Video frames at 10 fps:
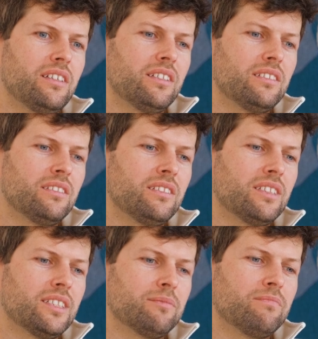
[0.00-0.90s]
then
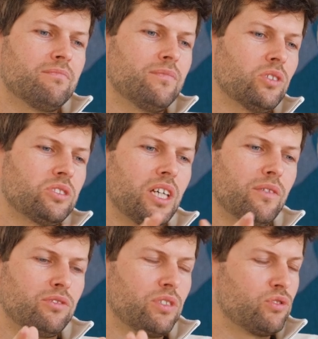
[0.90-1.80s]
um, we also have
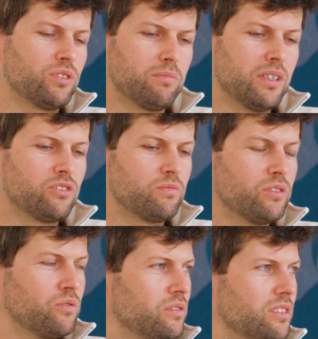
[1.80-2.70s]
a treasury
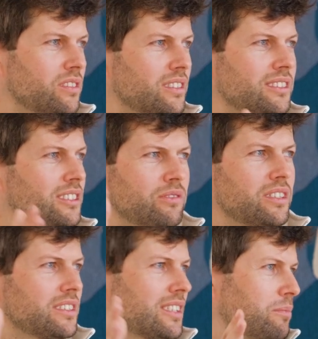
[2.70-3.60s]
management unit. And so
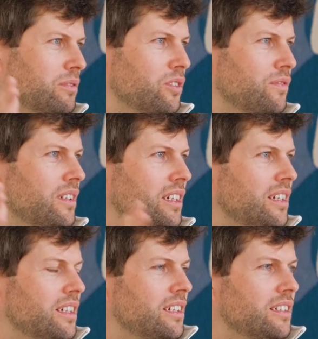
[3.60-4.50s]
there's a couple of
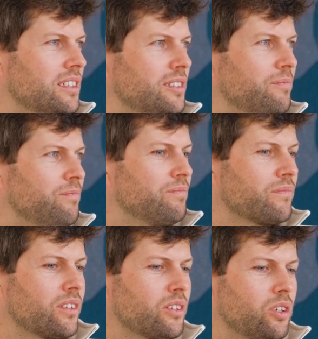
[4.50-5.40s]
um,
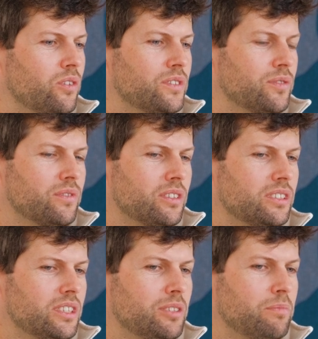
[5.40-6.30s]
of
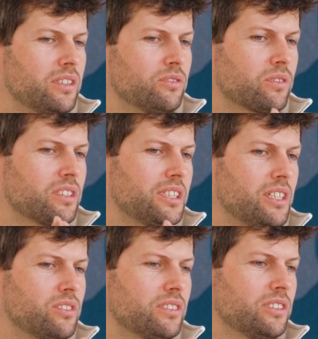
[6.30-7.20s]
different independent
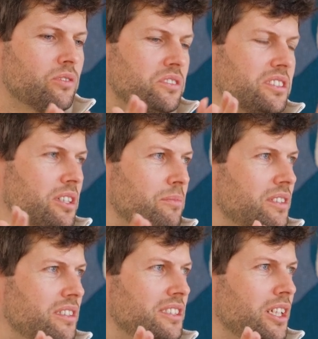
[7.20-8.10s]
organizations. Gnosis
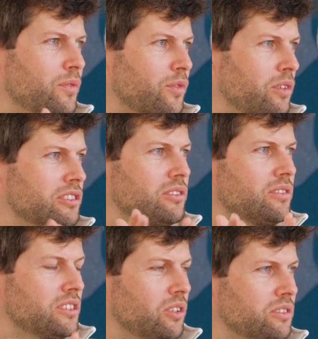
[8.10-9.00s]
Limited itself, of course,
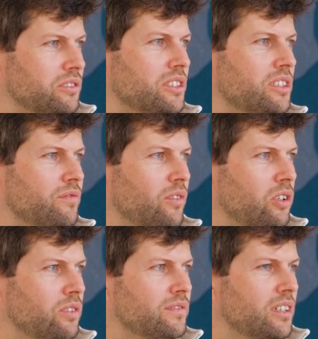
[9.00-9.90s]
is also still
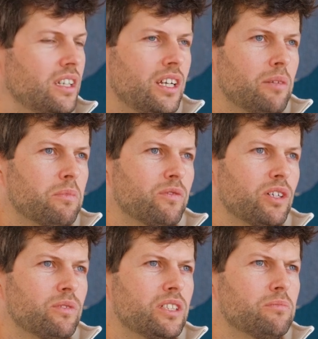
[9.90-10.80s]
involved, but we
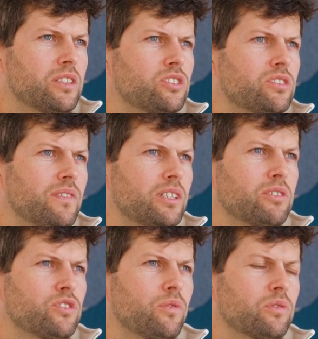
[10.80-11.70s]
are really much, very
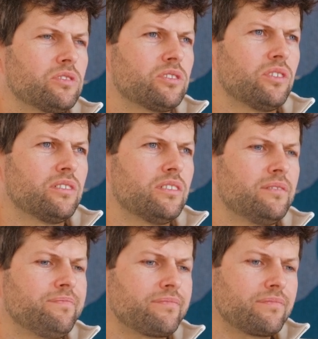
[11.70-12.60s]
much focused on